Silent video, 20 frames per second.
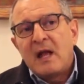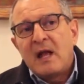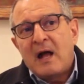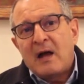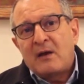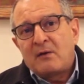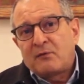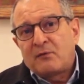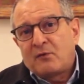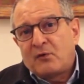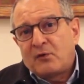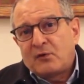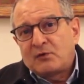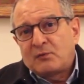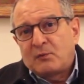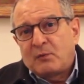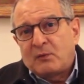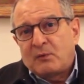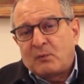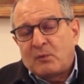And of
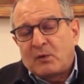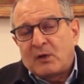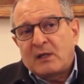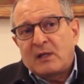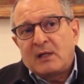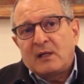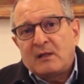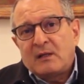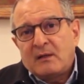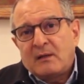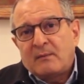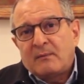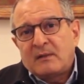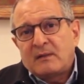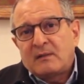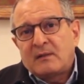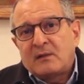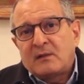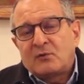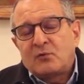course, we're working,
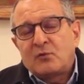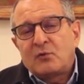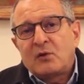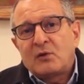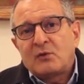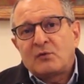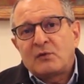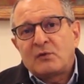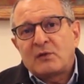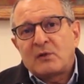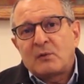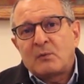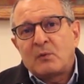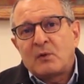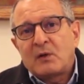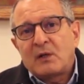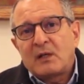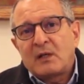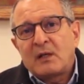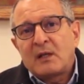the two countries are
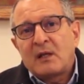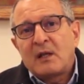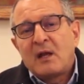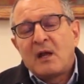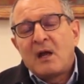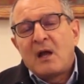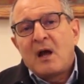working